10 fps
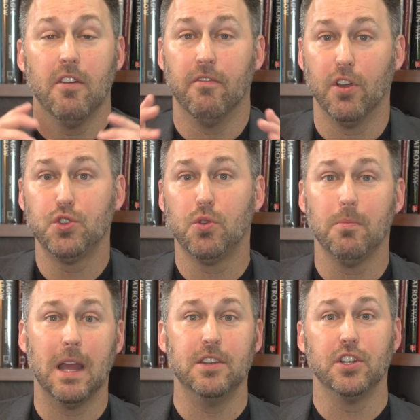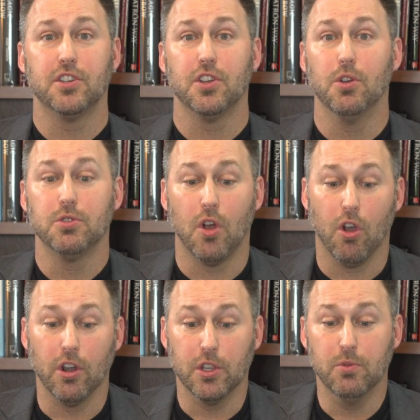virtual magic shows
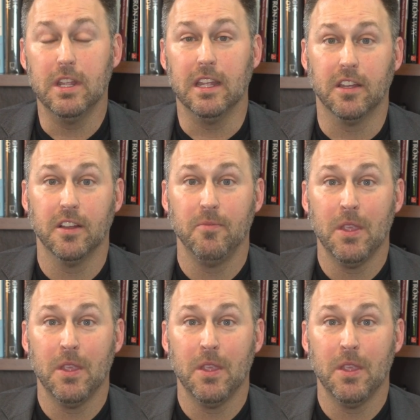are unique.